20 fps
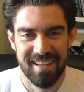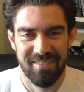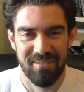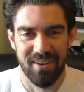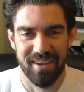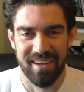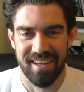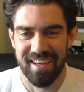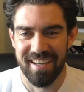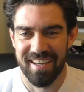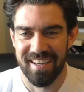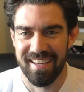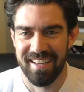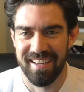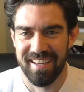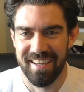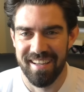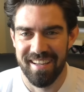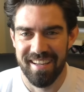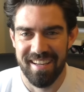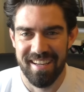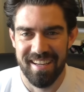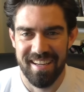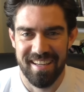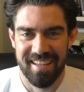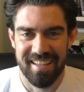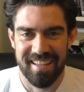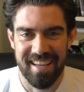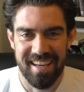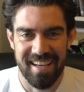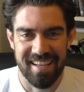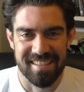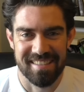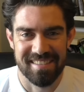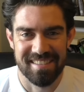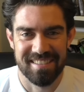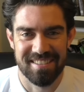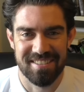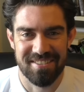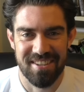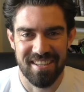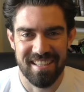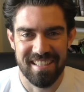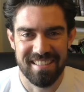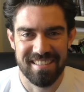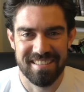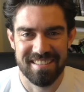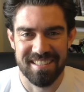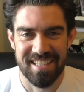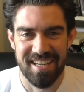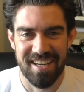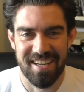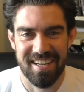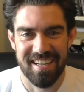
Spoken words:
But, yeah, it's a strange